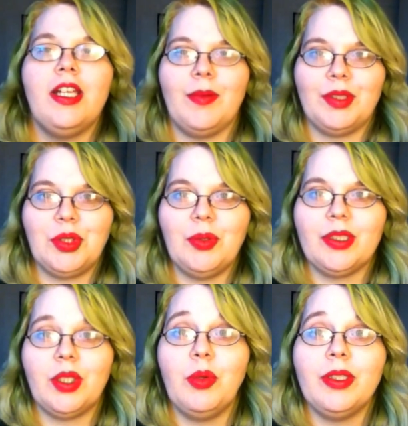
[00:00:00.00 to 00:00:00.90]
Number 2
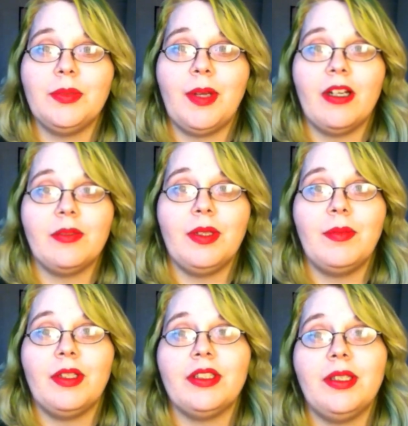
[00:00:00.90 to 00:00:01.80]
is, who inspires me
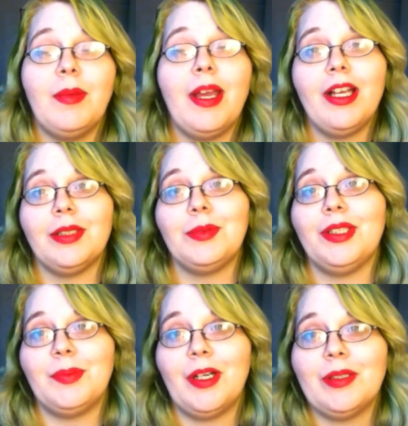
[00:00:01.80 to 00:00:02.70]
the most? My husband
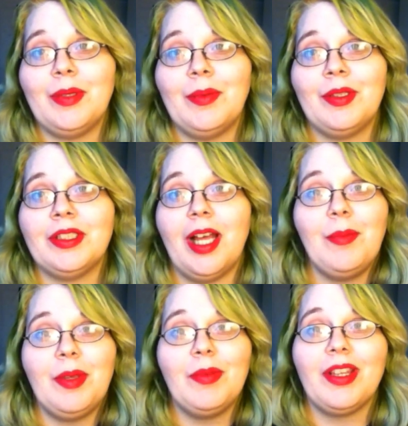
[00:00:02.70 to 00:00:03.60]
inspires me the most. I
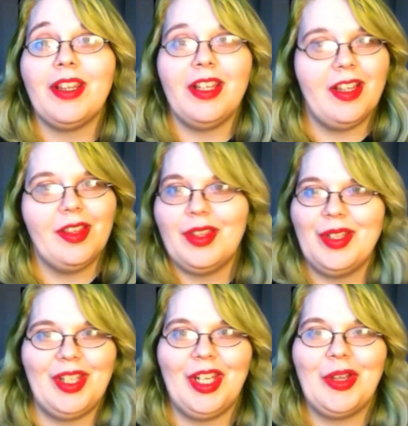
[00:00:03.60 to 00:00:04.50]
mean, with,
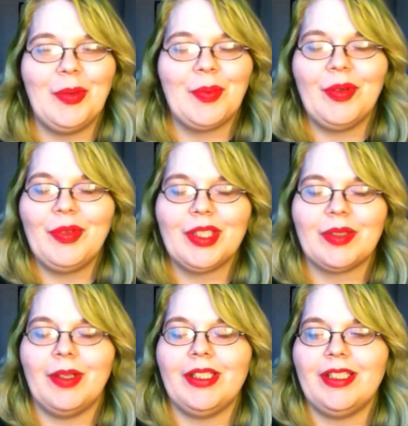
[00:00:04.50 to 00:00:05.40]
you know, the previous
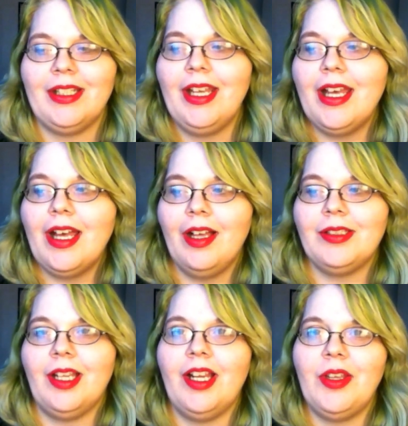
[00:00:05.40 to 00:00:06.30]
question, I
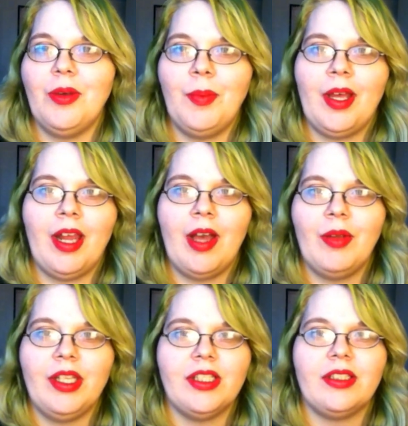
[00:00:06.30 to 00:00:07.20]
was telling you about how
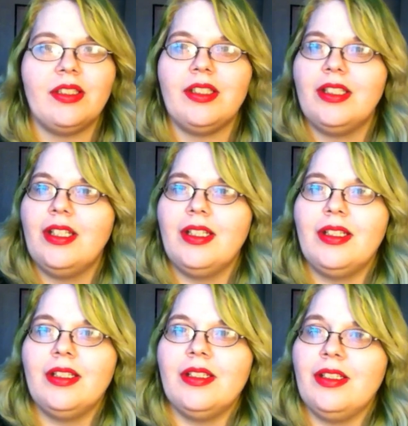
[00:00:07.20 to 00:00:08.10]
he just,
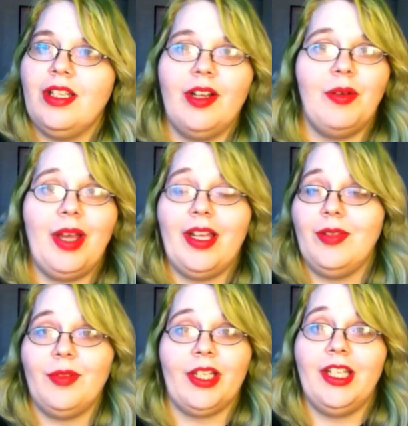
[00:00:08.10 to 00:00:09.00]
you know,
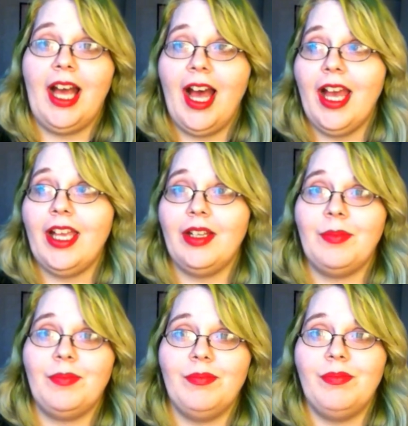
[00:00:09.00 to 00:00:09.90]
had to freaking die
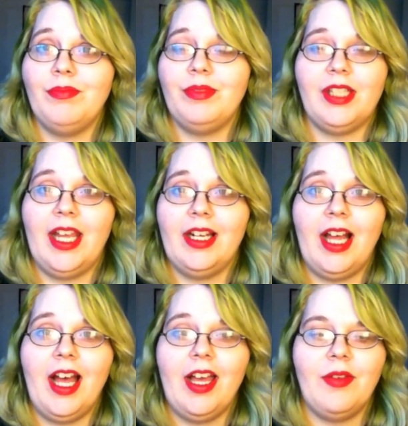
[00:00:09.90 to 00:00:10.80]
to stay
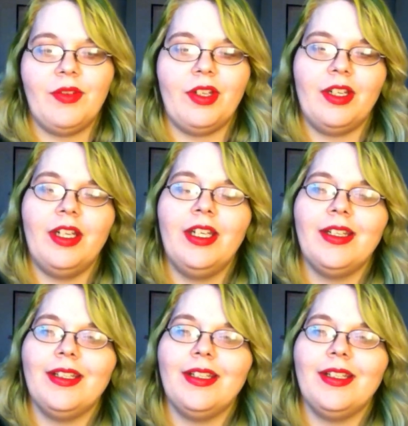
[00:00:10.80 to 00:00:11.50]
alive, and,